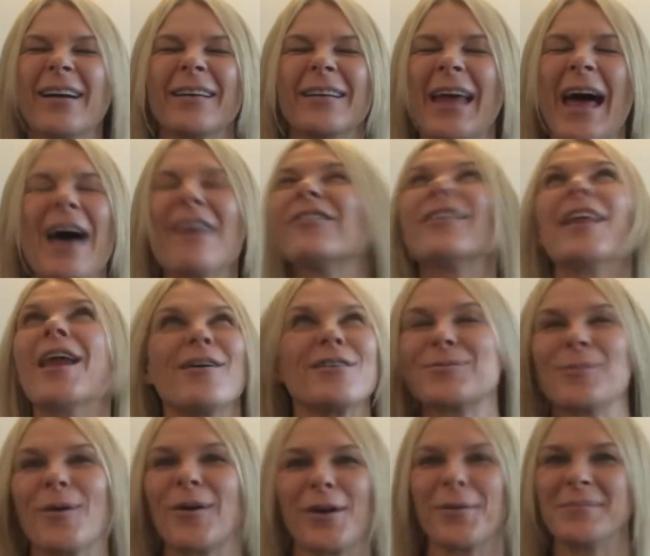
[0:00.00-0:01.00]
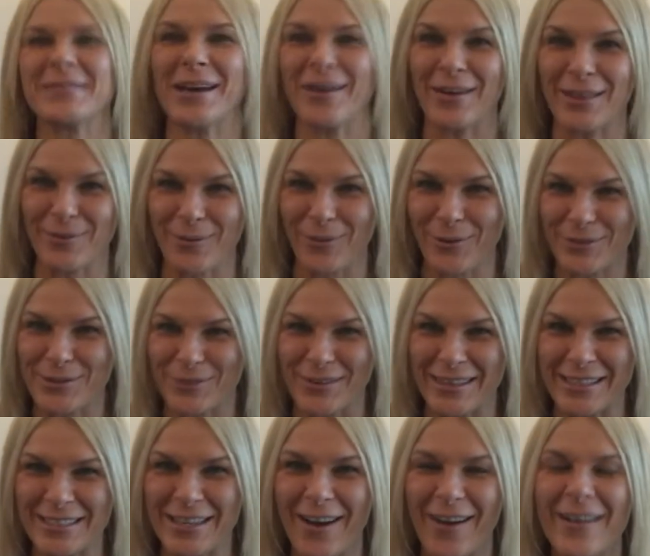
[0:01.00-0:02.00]
and heaven knows what comes out in the water
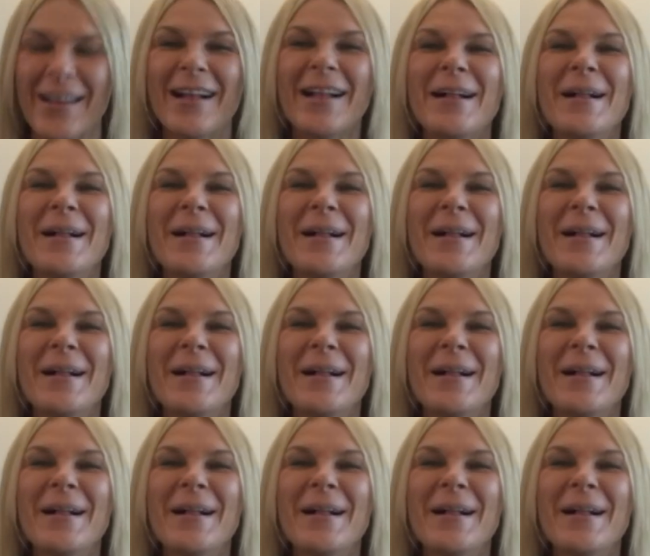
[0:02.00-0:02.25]
in the dark.